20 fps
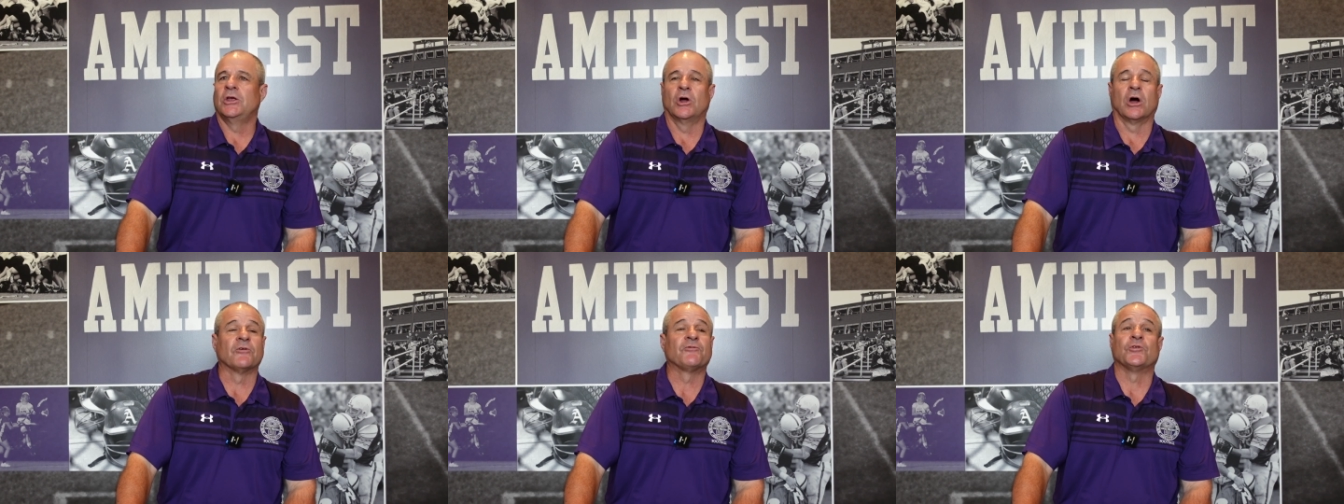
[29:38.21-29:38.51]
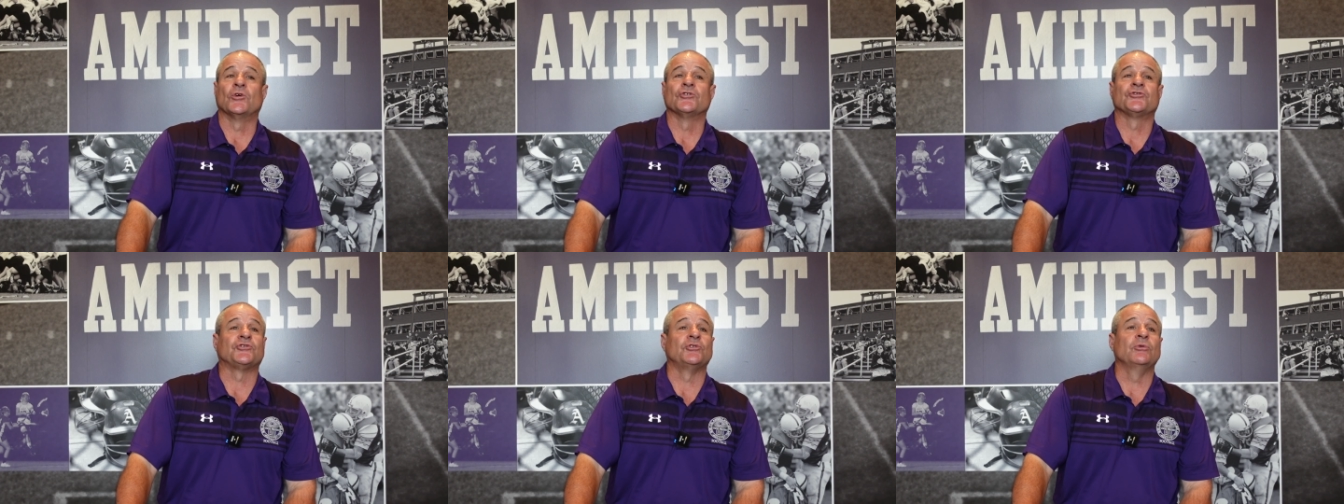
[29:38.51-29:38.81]
Our
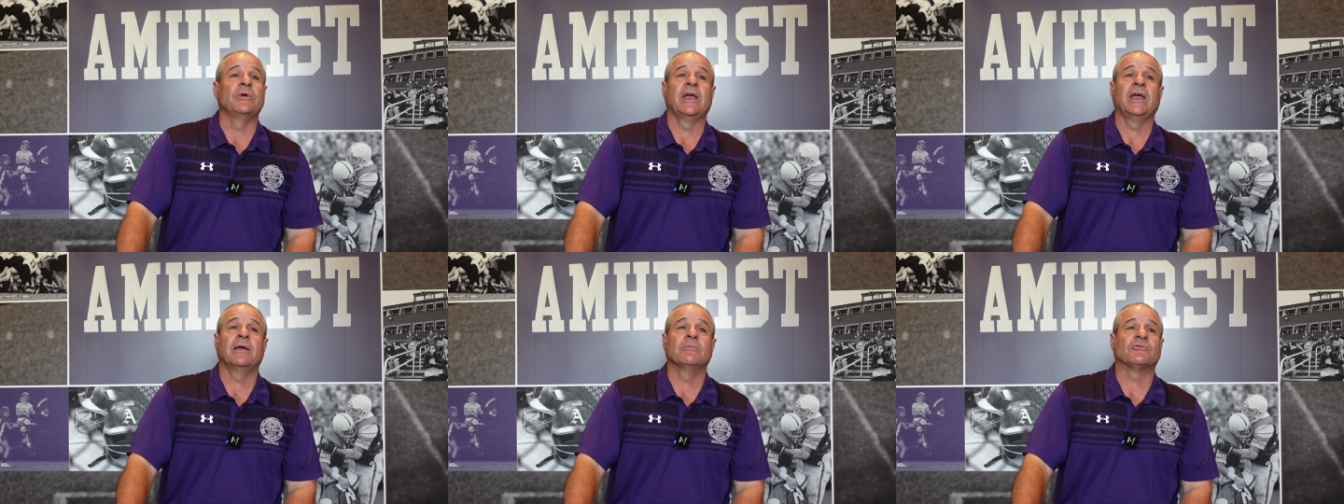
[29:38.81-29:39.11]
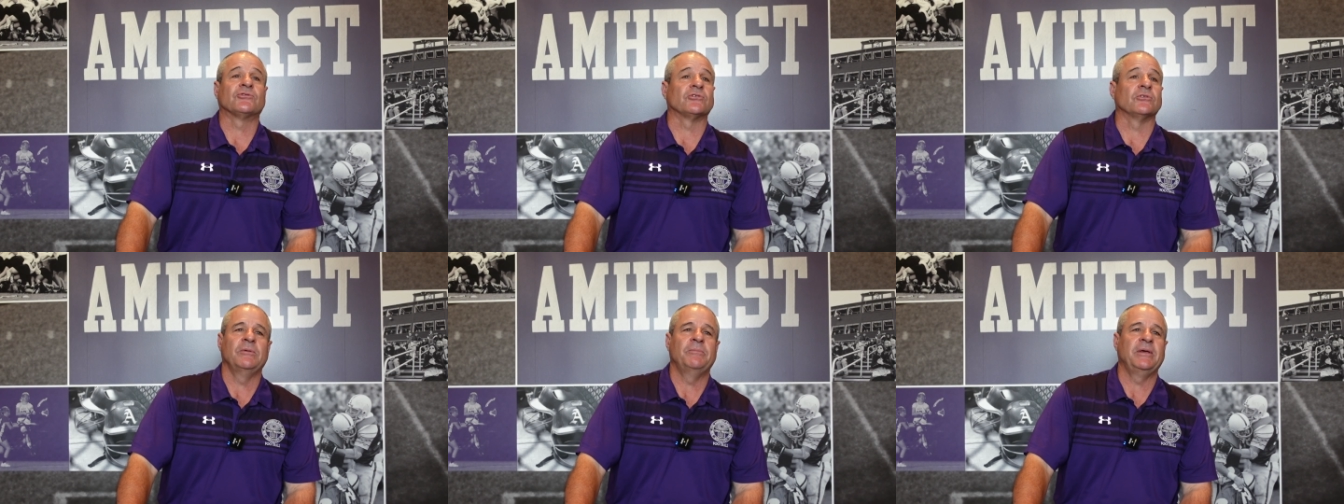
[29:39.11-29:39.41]
first two
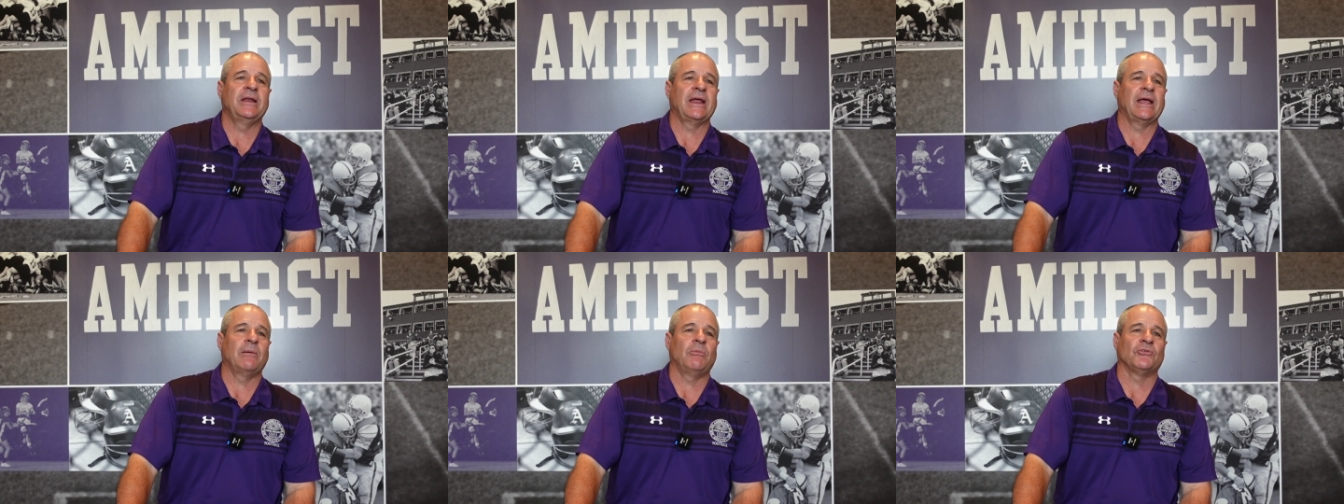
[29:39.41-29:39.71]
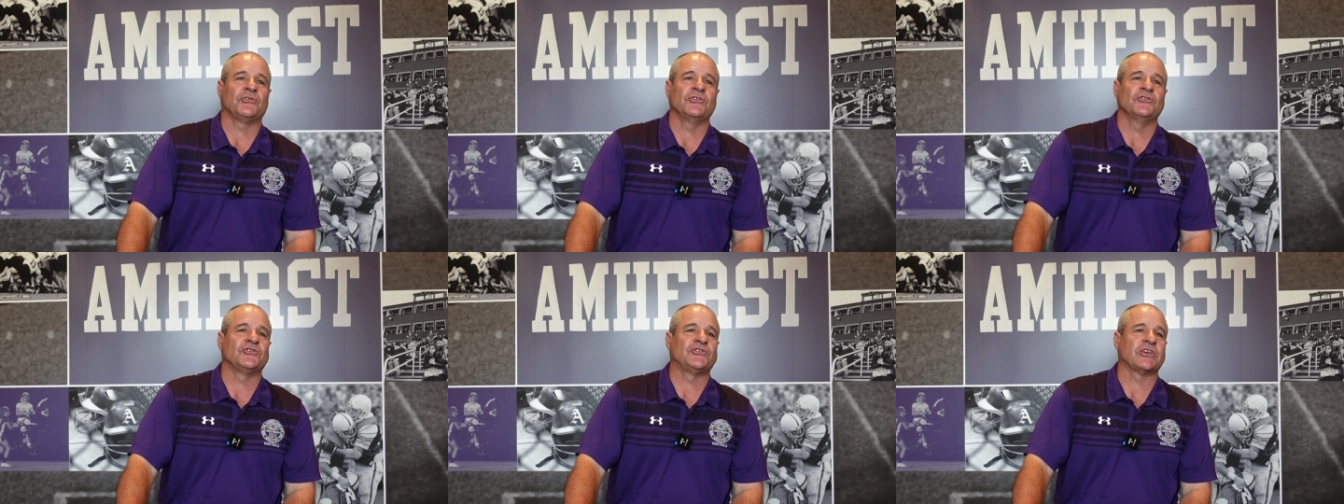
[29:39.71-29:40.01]
games, we beat
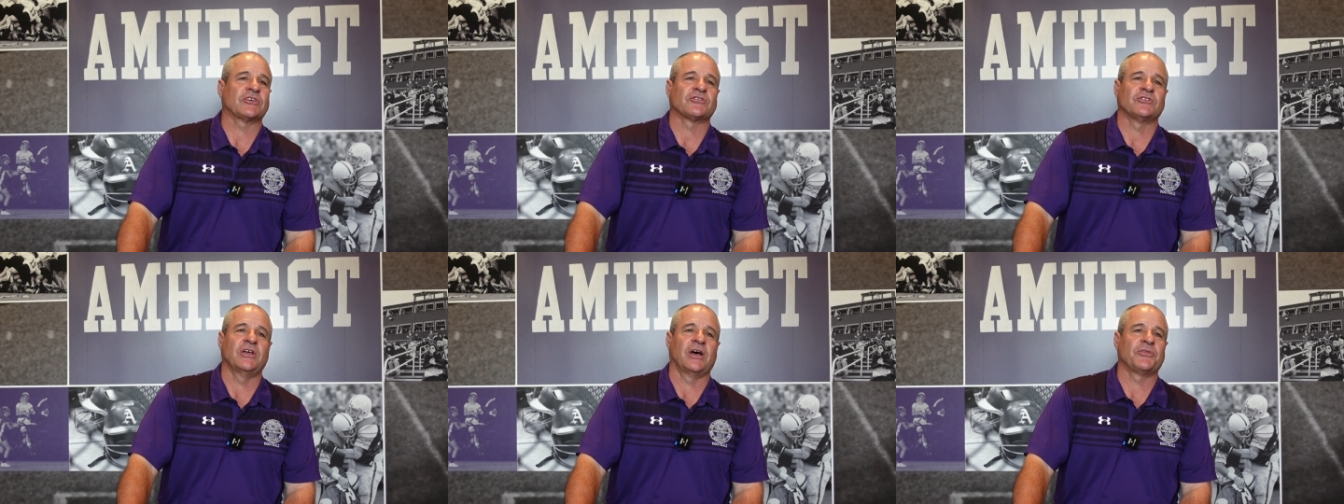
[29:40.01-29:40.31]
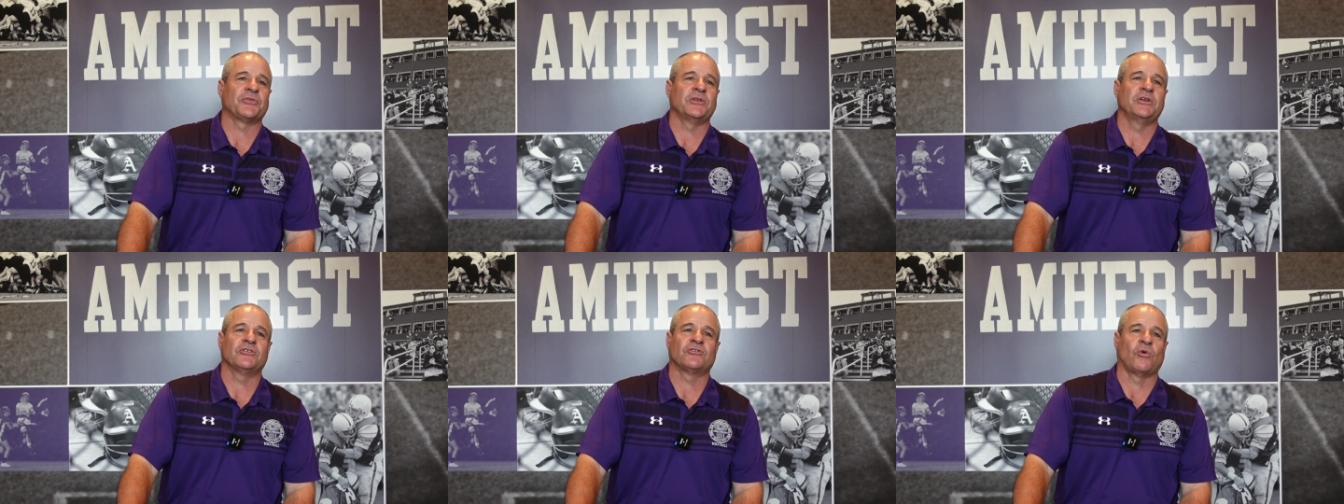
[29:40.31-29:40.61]
Hamilton
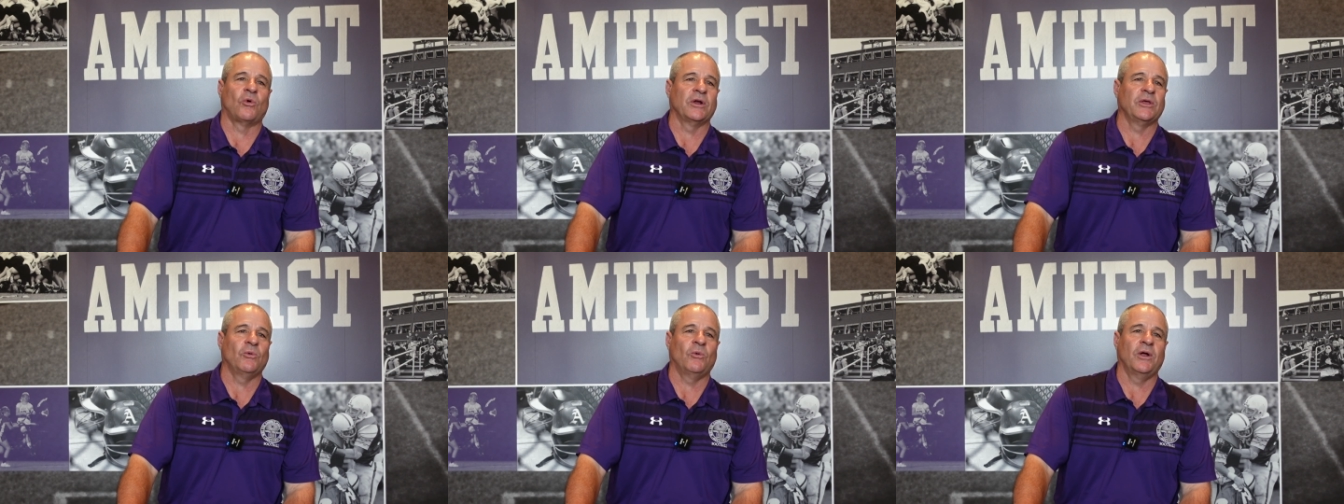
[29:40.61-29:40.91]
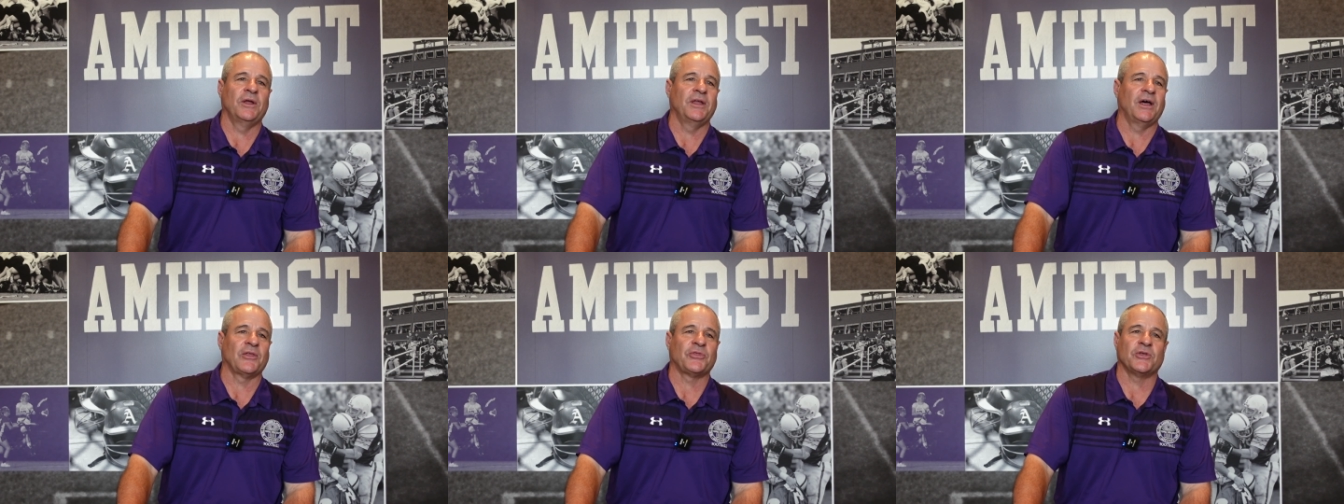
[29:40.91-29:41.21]
6-0 and
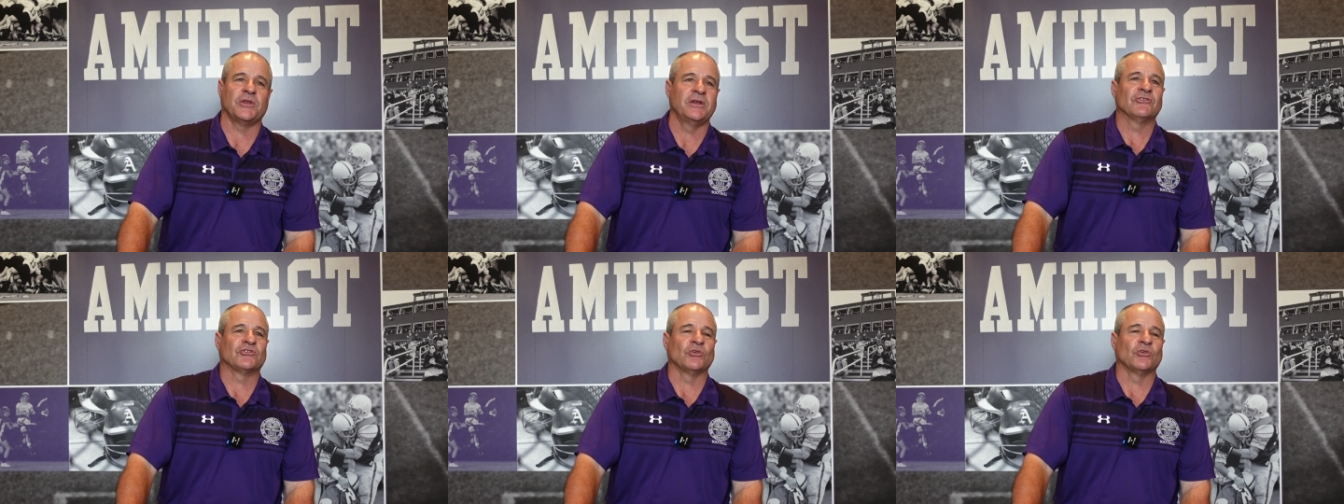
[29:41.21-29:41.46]
21-0.